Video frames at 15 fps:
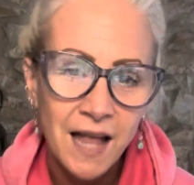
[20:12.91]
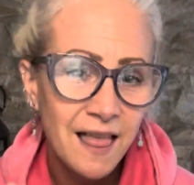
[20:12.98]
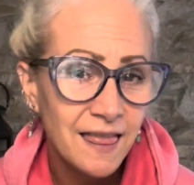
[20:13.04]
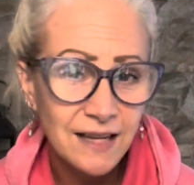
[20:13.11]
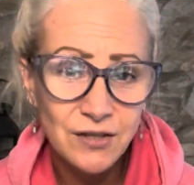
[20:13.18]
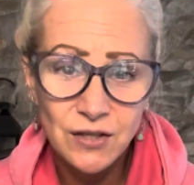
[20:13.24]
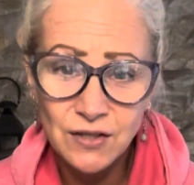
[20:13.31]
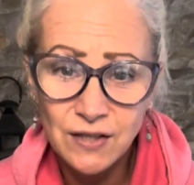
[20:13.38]

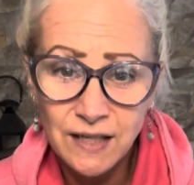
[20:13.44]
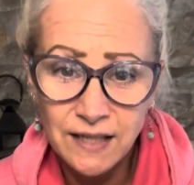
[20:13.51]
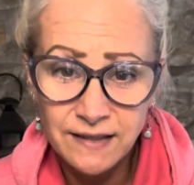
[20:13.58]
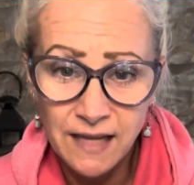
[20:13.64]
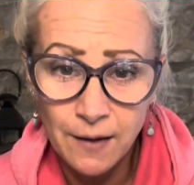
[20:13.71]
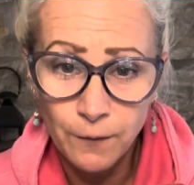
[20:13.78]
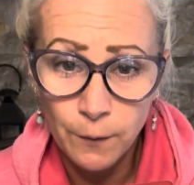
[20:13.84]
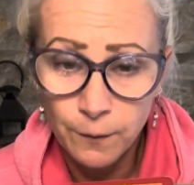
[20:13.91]
That's just an
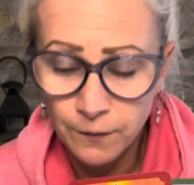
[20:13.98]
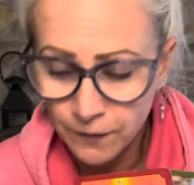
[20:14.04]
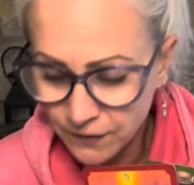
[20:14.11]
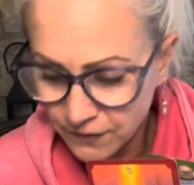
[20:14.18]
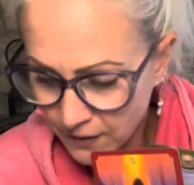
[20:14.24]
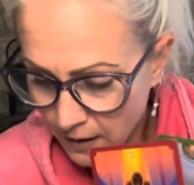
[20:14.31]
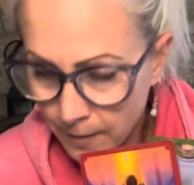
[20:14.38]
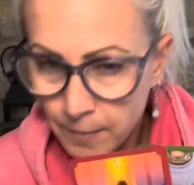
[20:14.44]
example for
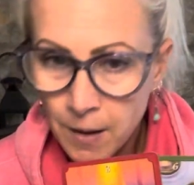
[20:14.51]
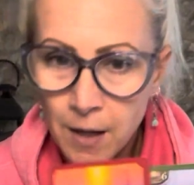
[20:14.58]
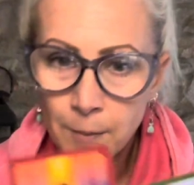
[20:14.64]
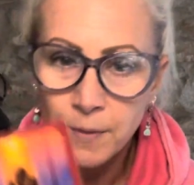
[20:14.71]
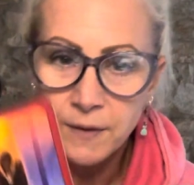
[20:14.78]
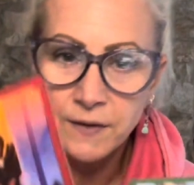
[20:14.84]
some, but